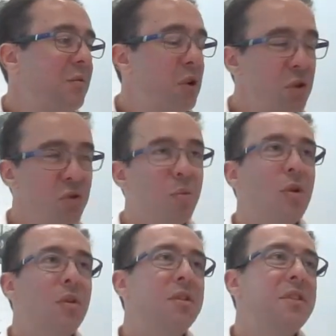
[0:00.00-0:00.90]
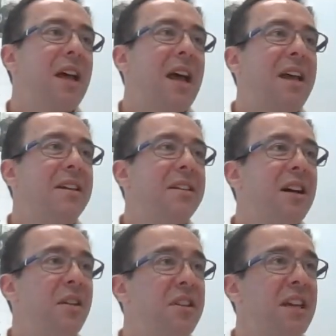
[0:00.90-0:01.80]
renewables and
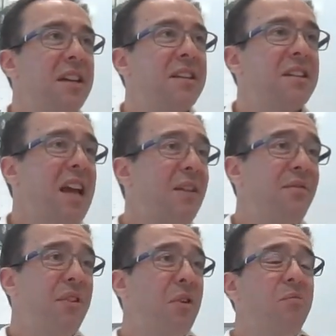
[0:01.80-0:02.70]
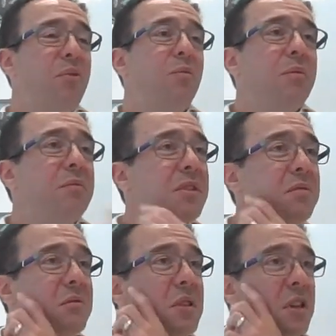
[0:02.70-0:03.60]
other sectors, they have their own problems.
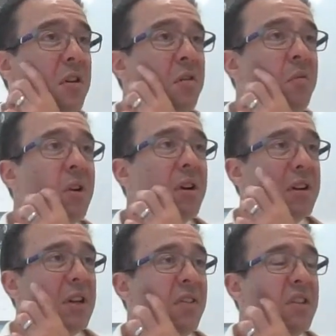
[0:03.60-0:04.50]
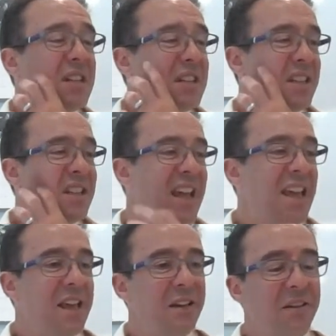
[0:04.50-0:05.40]
So yeah, this isn't
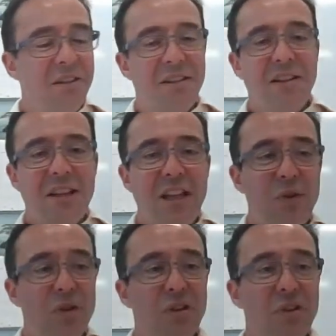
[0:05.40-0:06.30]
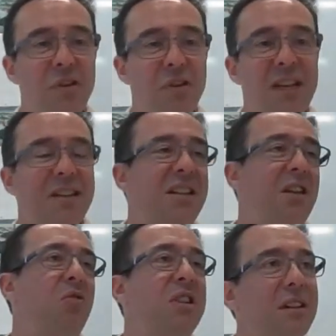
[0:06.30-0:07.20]
saying if you look at sectors
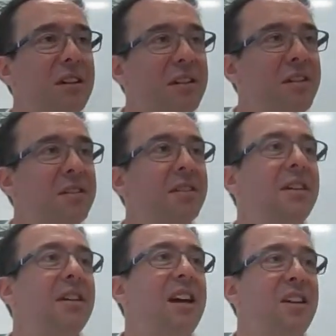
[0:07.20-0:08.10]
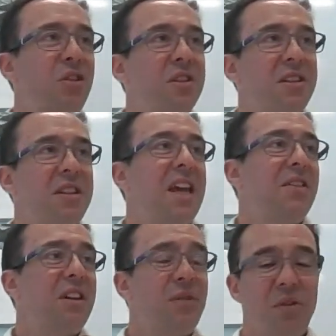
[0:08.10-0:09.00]
they're riskless. It's just saying
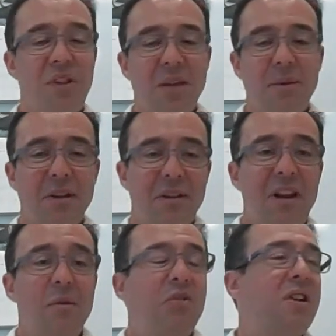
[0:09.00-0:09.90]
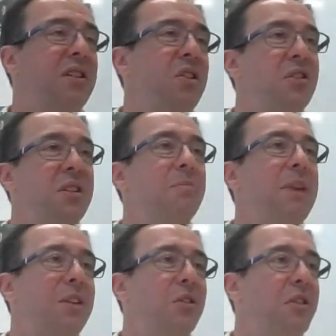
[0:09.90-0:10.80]
that if you think about climate transition's
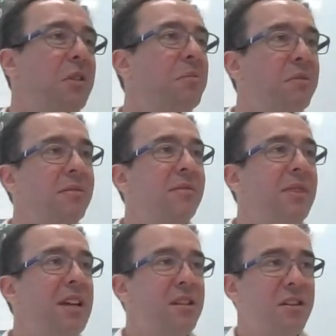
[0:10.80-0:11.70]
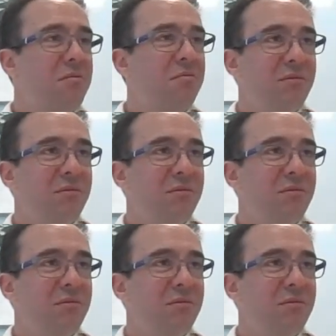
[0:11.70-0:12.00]
impact on them, it's